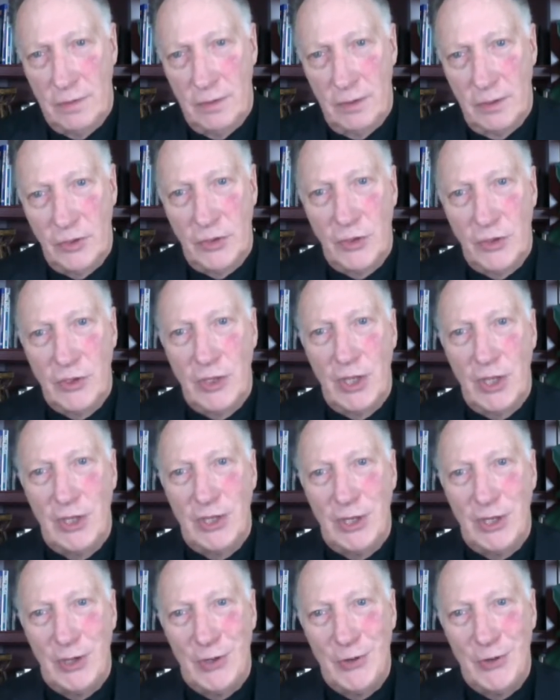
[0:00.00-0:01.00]
This is the
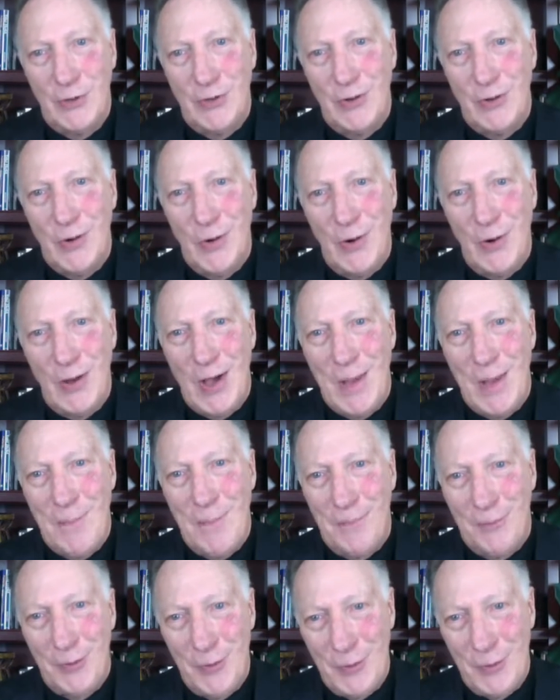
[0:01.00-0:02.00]
Tikkun Olam
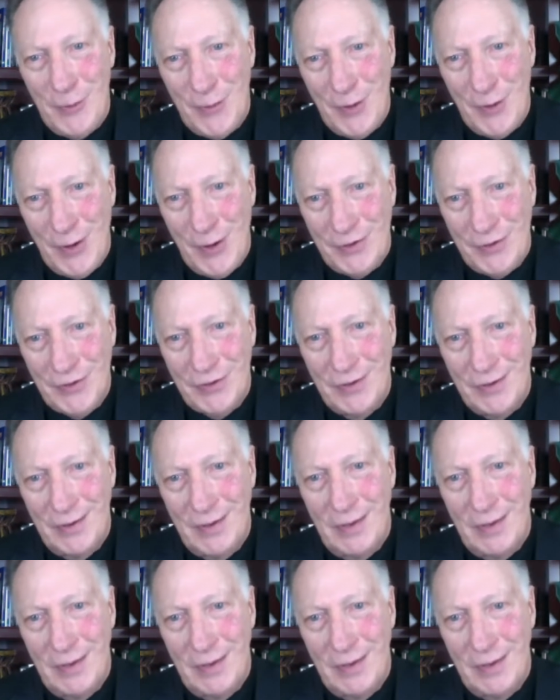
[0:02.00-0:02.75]
protocols